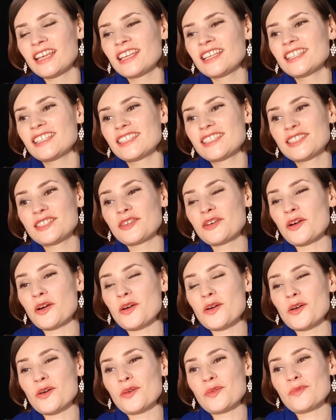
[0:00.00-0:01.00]

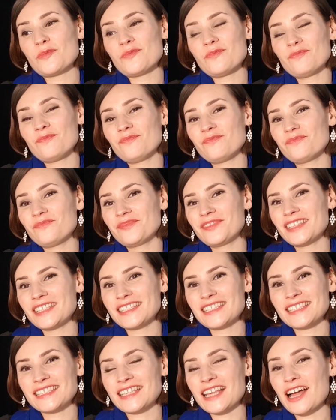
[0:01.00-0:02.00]
So this
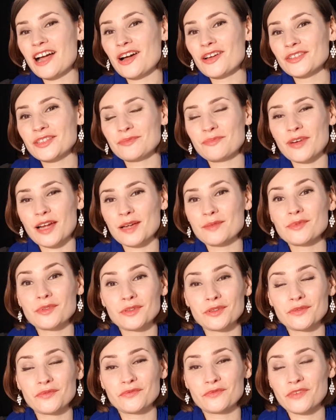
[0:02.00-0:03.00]
is how the
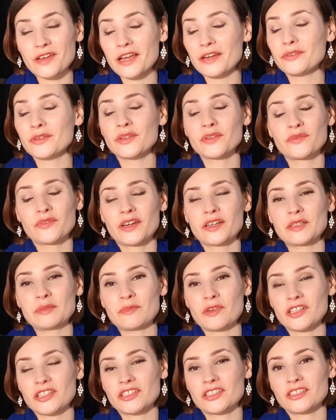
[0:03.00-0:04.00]
Bible very
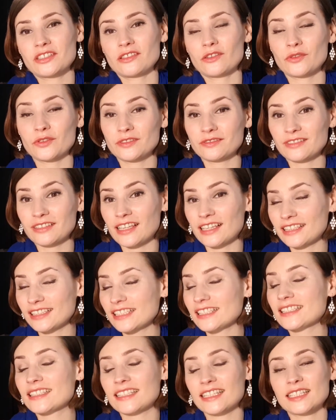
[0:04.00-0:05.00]
much, or at
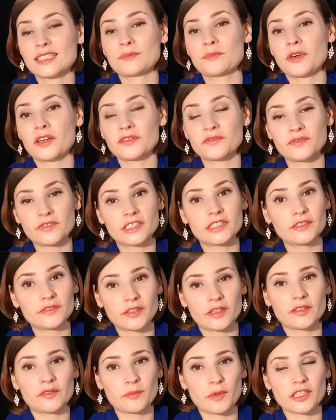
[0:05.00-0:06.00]
least this part,
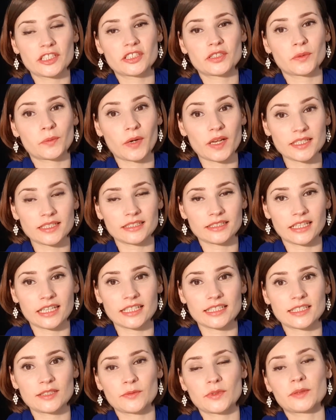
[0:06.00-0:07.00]
very much
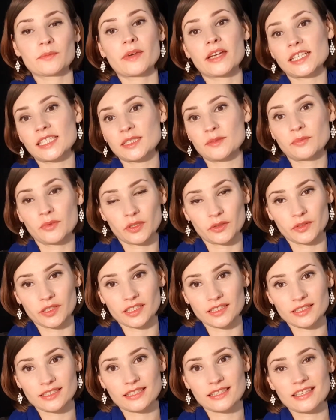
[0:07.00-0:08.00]
resonates with my
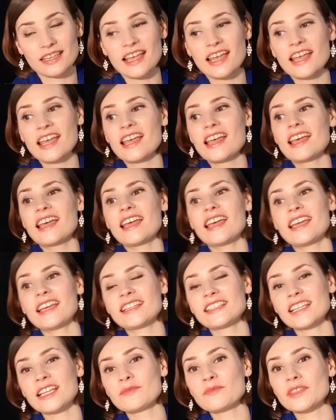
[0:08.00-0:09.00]
experience. And
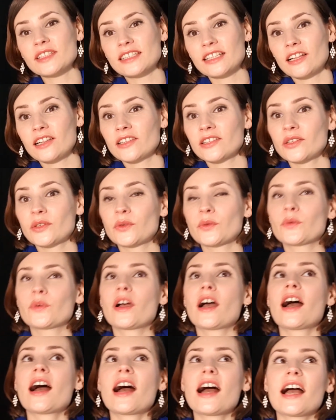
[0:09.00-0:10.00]
let me tell you,
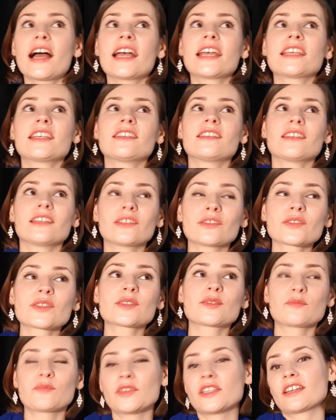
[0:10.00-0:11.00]
I used to
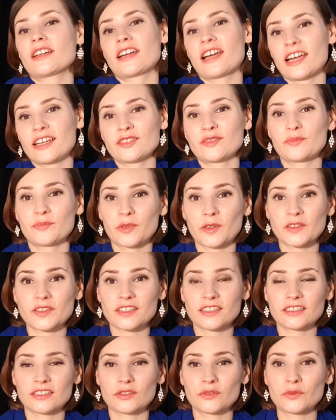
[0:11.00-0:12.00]
be a kind of
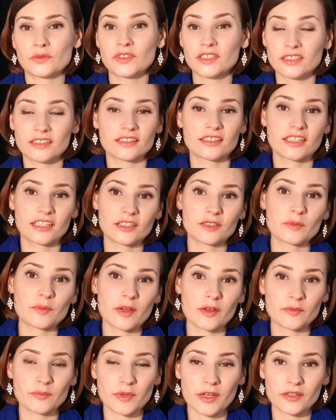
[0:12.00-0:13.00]
person who didn't care
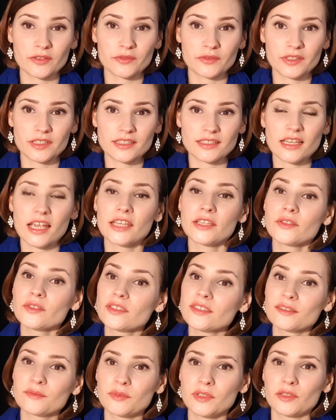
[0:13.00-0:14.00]
about boundaries. I used
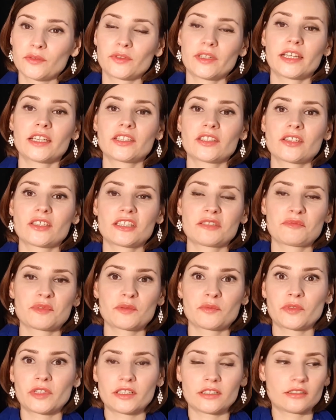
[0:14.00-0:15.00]
to be in relationships
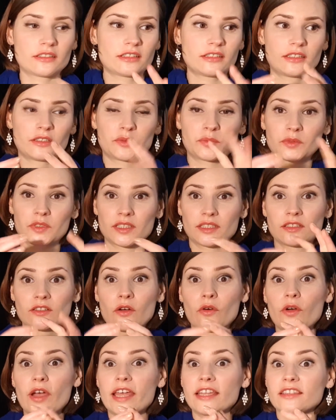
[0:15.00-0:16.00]
where there was
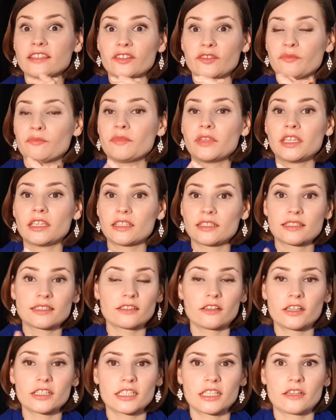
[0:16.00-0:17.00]
no end of me and
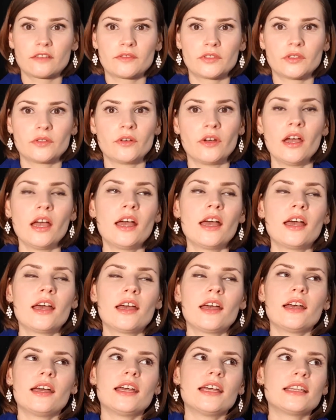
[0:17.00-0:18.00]
starting of you.
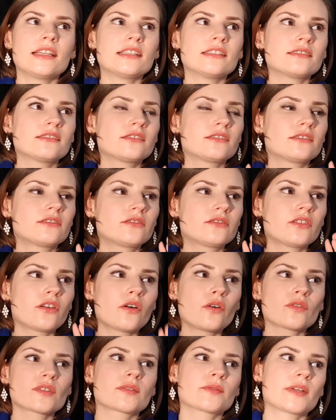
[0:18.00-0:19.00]
And
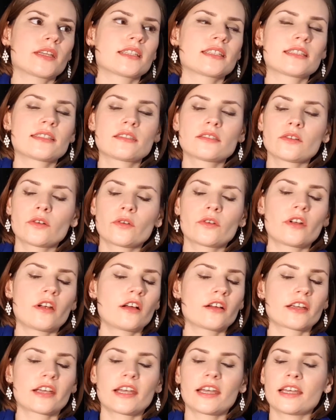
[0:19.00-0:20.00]
those went so
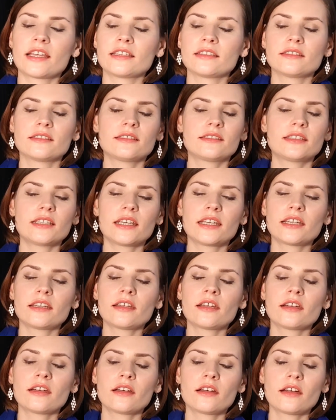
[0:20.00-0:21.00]
wrong, and they
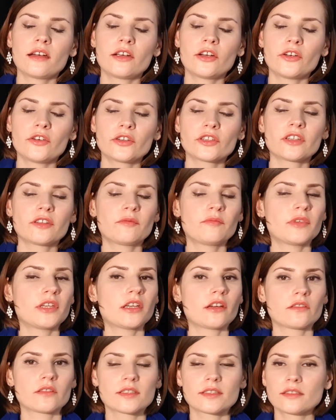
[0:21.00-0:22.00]
hurt me
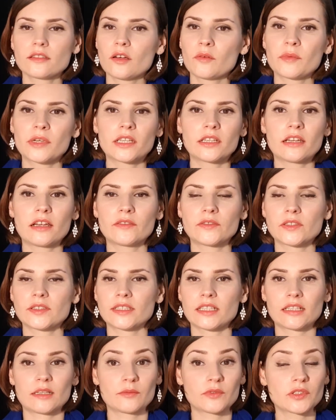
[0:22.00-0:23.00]
on so many levels,
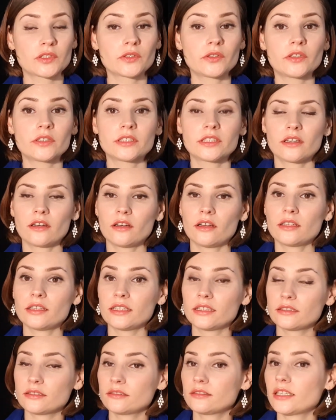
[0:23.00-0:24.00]
and I'm sure
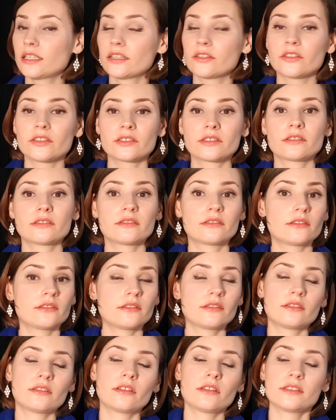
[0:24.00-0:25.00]
they hurt
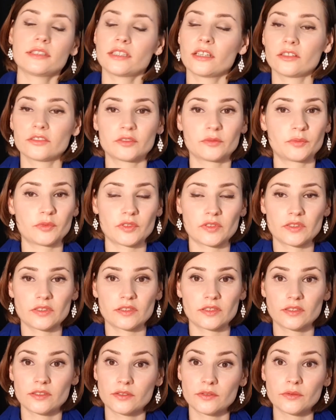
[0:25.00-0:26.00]
the other
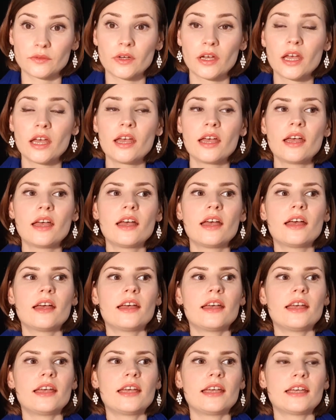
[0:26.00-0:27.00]
persons too.
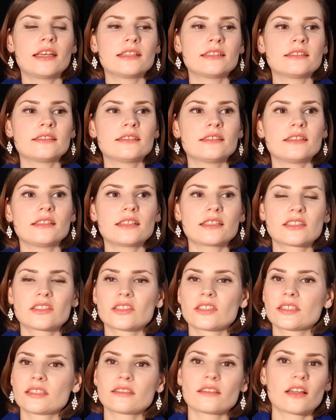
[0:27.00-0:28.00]
And
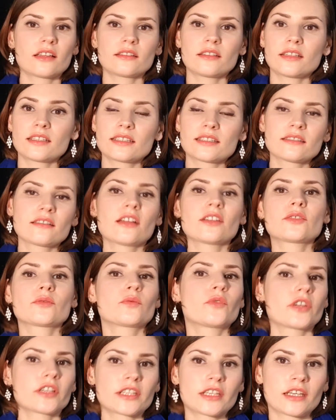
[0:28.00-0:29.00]
it's not
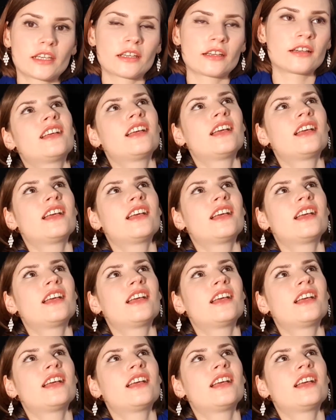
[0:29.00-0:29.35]
working.